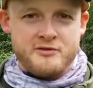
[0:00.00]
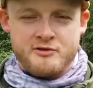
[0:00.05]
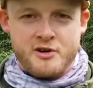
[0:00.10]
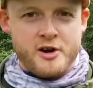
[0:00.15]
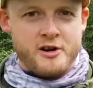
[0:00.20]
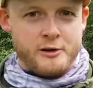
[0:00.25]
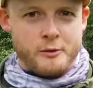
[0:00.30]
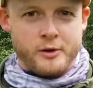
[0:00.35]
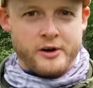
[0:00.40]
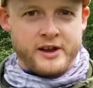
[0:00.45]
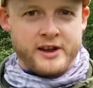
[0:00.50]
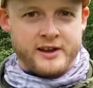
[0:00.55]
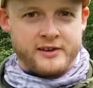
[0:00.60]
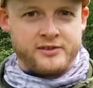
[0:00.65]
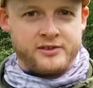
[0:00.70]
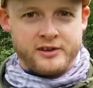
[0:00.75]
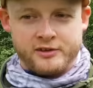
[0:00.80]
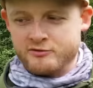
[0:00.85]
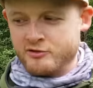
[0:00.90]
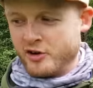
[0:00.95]
really want to
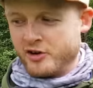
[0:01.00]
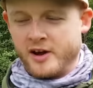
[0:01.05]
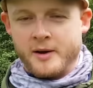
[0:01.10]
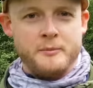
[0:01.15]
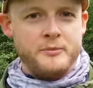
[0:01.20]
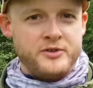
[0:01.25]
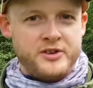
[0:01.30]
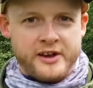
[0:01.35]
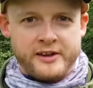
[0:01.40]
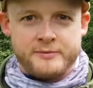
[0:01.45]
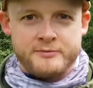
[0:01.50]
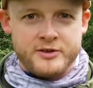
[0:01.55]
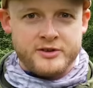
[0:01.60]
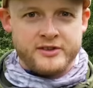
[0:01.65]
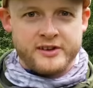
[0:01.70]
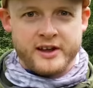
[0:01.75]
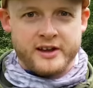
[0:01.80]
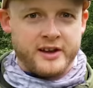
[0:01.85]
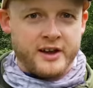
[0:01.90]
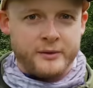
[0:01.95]
cast this rod. I'm desperate to
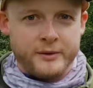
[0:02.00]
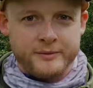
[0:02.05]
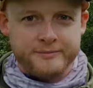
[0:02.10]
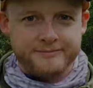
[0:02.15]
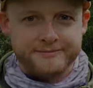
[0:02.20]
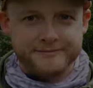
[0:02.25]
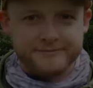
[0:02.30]
get going.